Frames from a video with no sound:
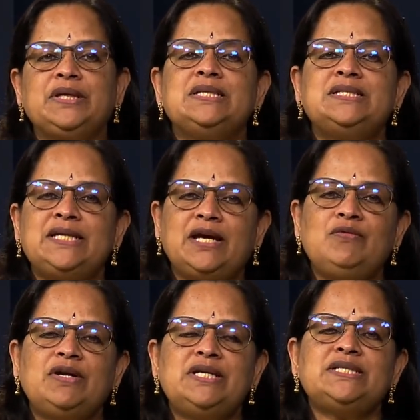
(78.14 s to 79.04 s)
Second
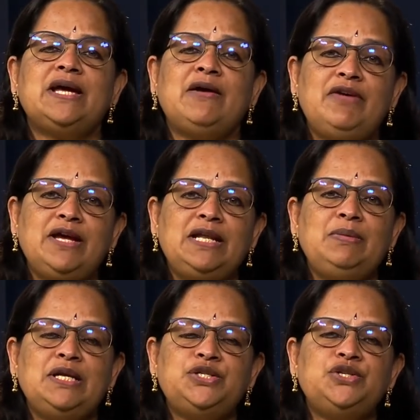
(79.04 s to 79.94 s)
one is
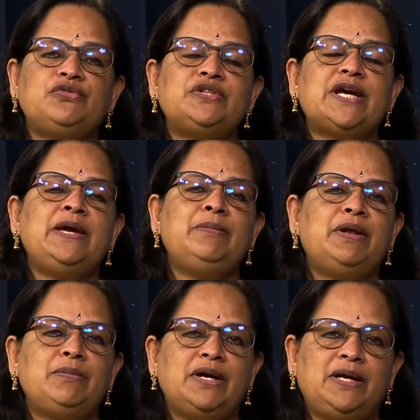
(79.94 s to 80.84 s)
availability of time
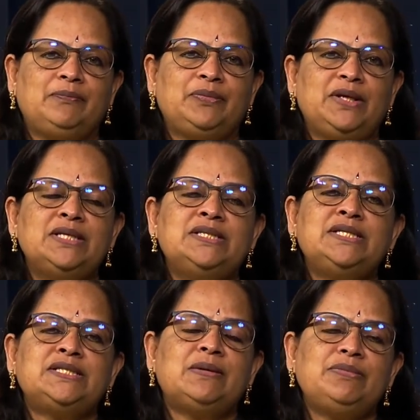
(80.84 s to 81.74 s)
and money. See,
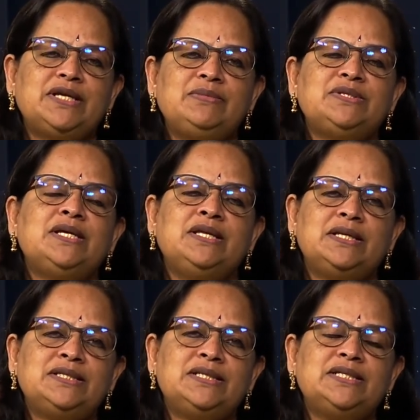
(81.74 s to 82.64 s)
sometimes the
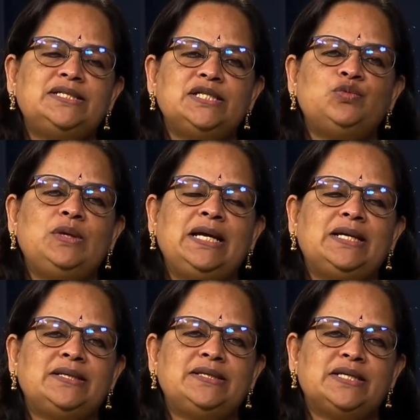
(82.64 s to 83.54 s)
researchers will
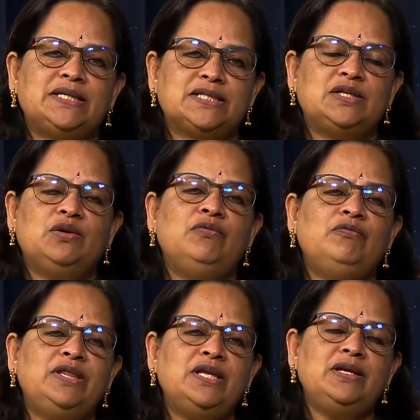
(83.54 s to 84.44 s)
get a task.
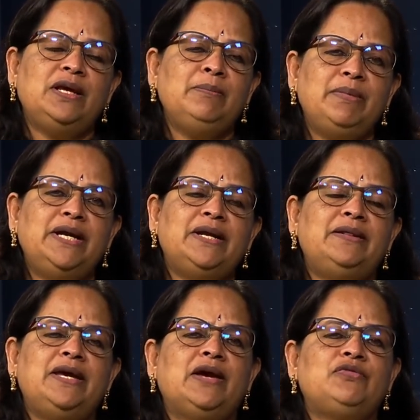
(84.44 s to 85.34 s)
Within immediate
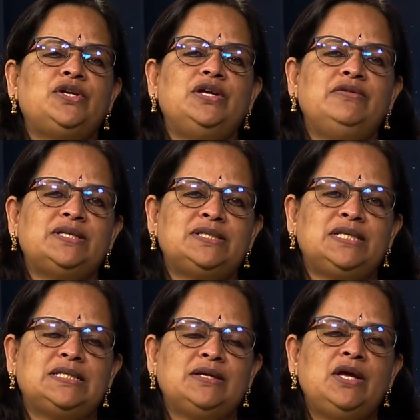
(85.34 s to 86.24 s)
they have to give the
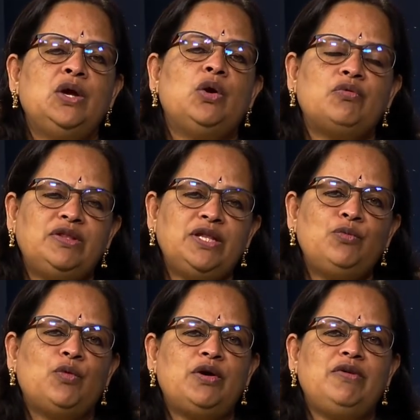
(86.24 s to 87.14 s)
result, or within
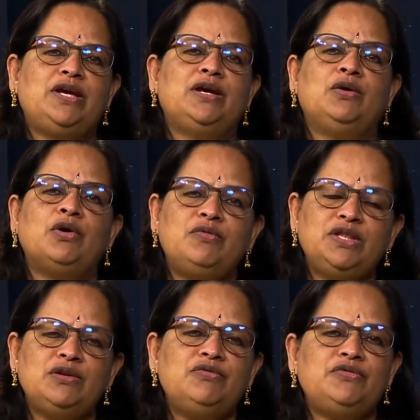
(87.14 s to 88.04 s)
1 week, or
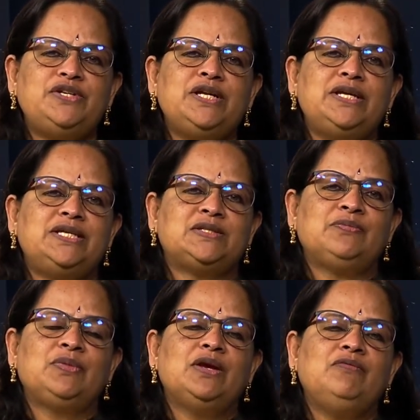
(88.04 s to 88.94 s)
within 15 days,
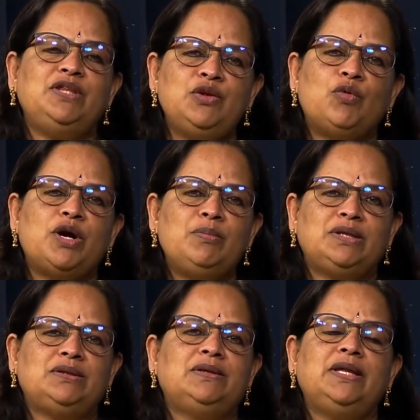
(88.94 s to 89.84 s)
within 1
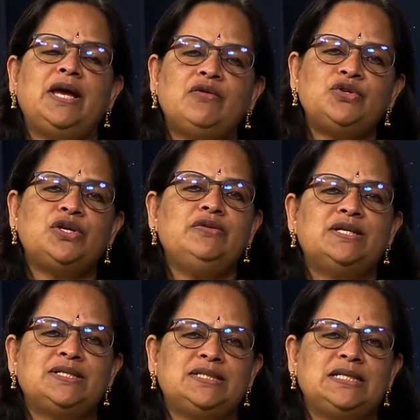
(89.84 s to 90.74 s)
month they have to give the
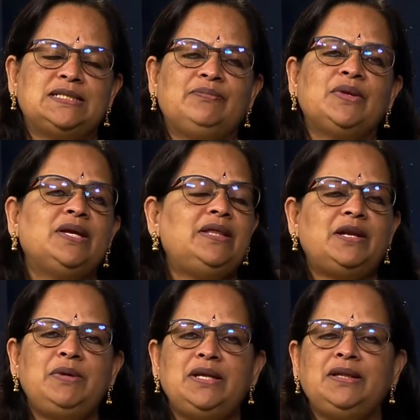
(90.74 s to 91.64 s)
result. That
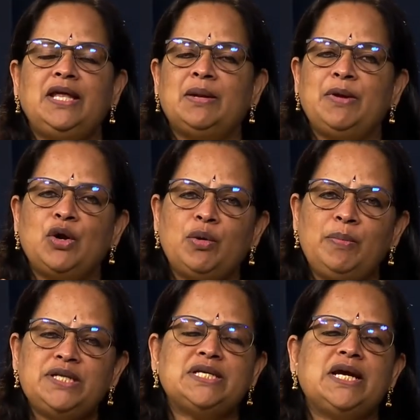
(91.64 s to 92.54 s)
meaning there may not be
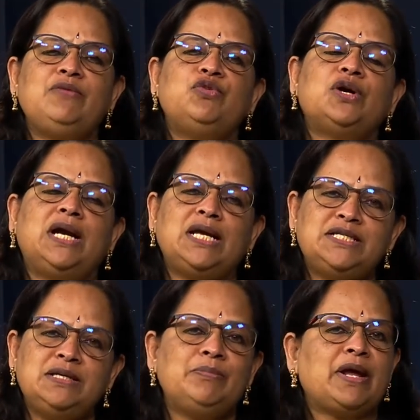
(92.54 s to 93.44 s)
time for
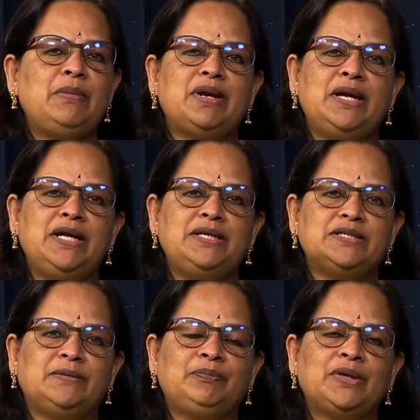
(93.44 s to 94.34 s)
collecting primary
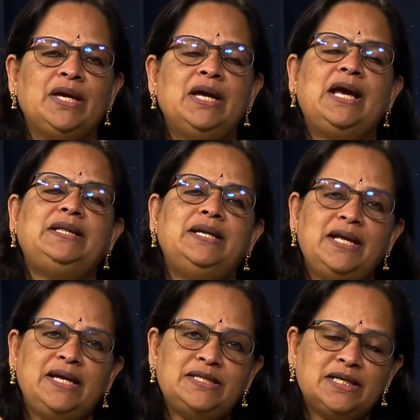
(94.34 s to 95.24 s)
data. And the
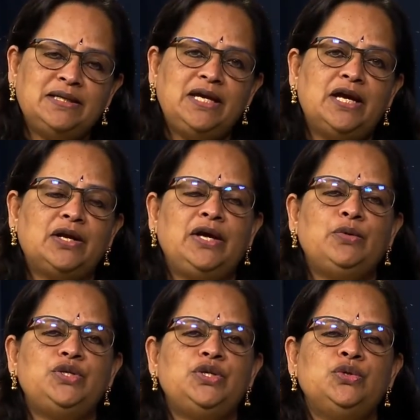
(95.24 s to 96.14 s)
data they are
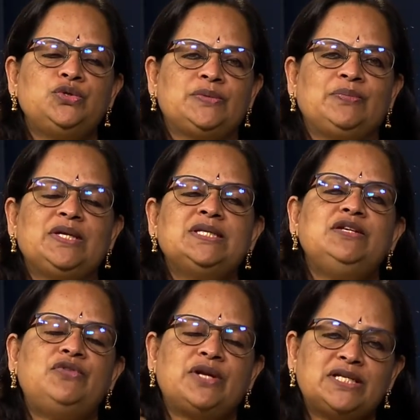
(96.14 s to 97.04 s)
going to use. See,
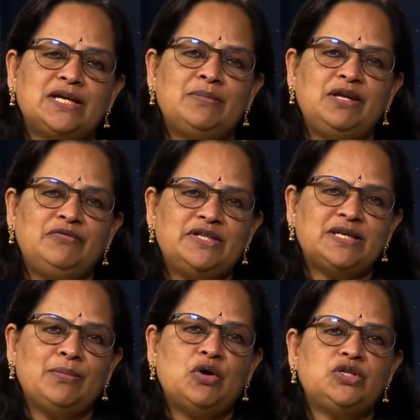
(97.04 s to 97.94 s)
for example, if it's
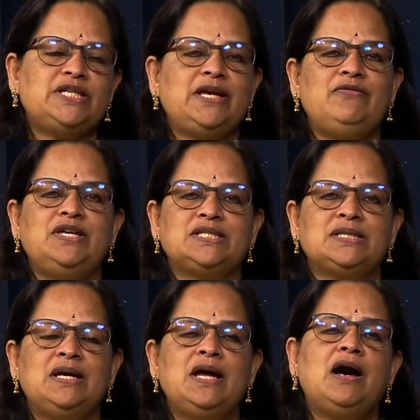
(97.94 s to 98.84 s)
about savings,
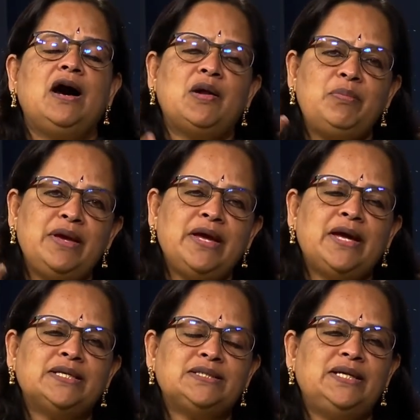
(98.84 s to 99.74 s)
RBI
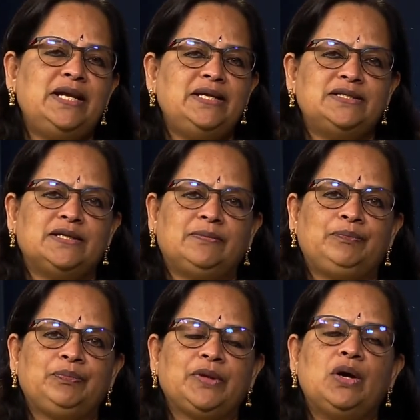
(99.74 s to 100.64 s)
has the data,
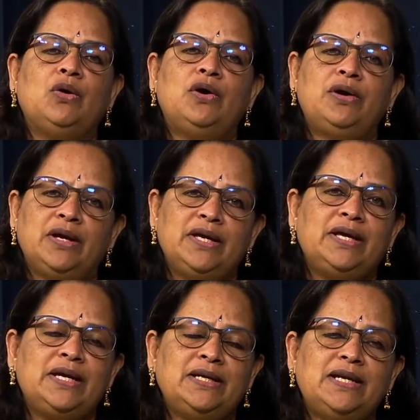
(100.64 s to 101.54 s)
or
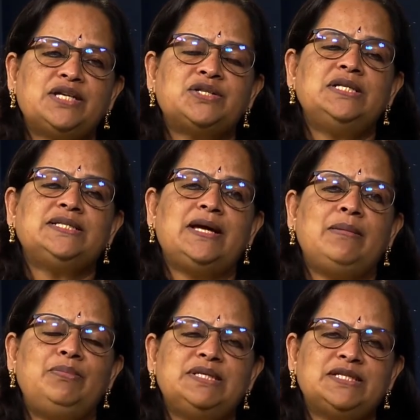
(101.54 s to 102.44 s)
National
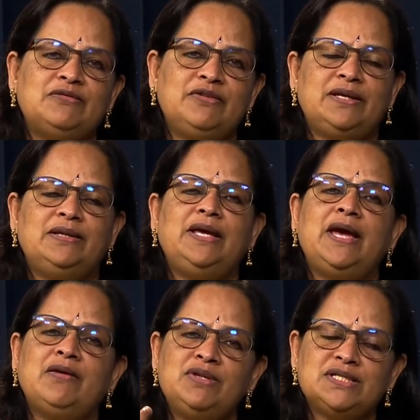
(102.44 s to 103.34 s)
Sample Survey, they
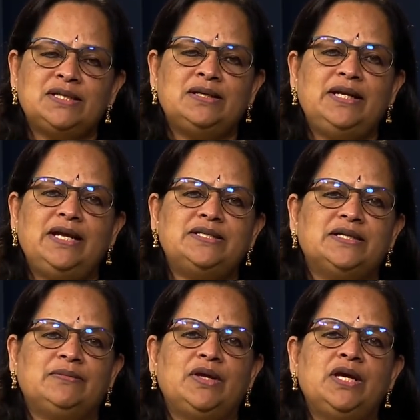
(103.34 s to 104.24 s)
have the
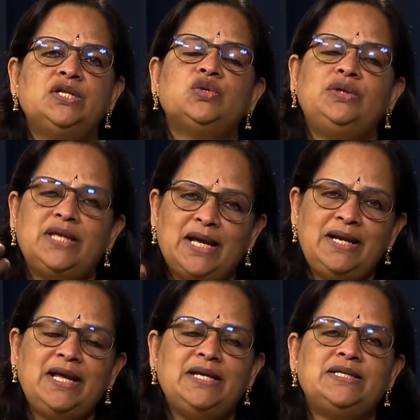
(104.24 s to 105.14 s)
data. So that
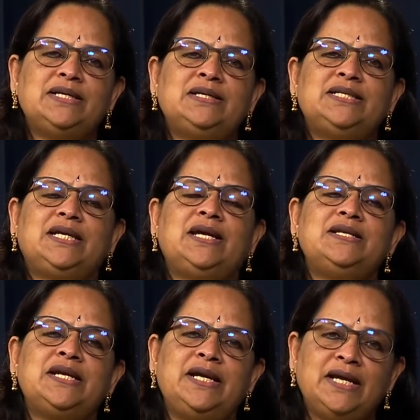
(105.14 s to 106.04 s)
data,
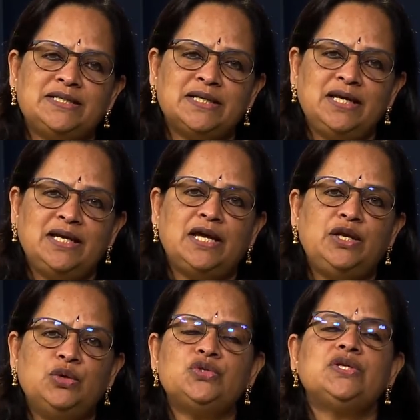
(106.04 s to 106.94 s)
secondary data, they can
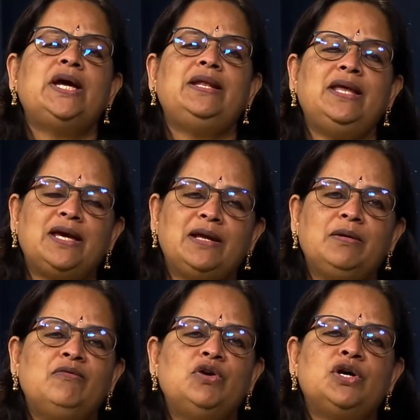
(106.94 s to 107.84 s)
use and they can
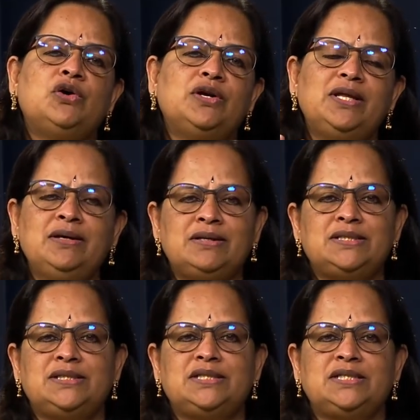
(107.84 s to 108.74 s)
work on the
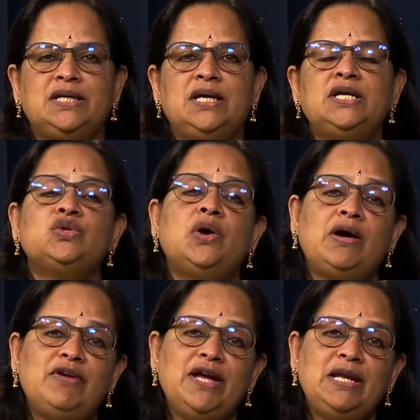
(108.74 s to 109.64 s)
research. So
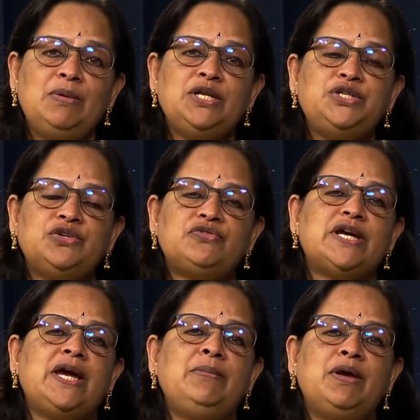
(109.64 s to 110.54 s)
availability of
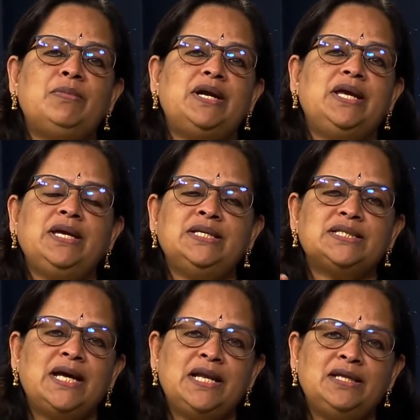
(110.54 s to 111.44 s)
time and money is
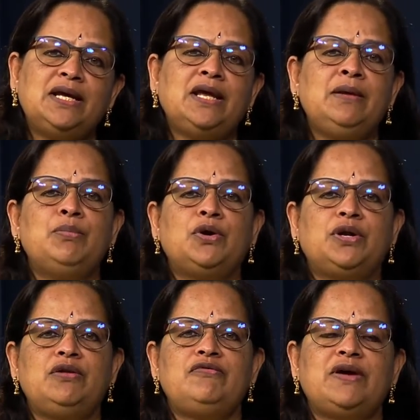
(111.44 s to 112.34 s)
another
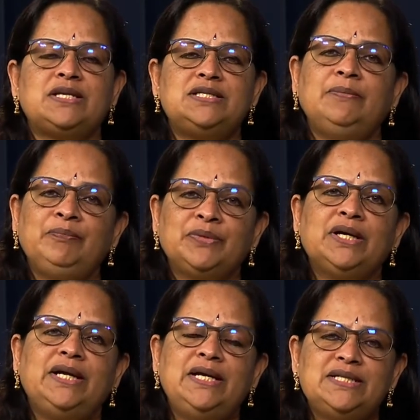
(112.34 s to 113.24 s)
important factor
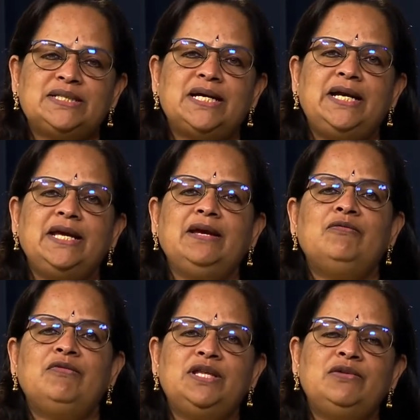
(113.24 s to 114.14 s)
in deciding
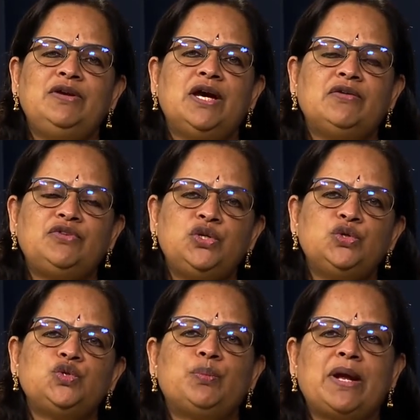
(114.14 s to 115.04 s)
whether we have to
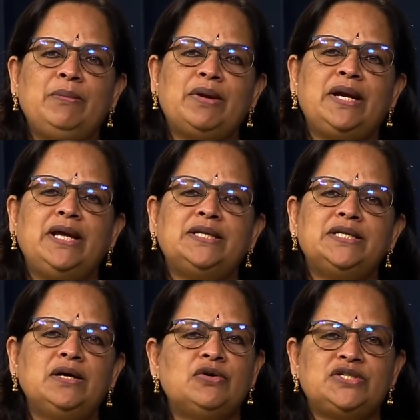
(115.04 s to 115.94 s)
use primary
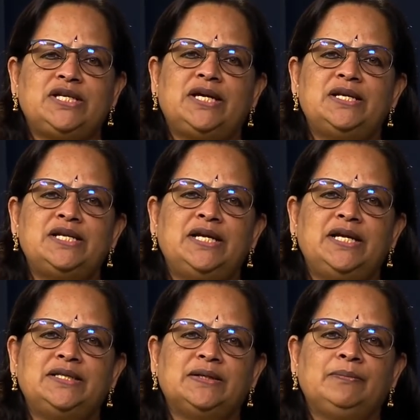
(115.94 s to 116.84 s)
data or secondary
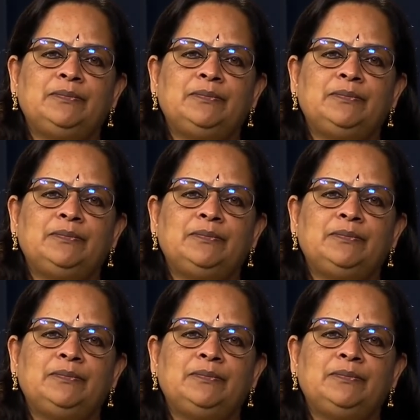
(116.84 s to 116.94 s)
data.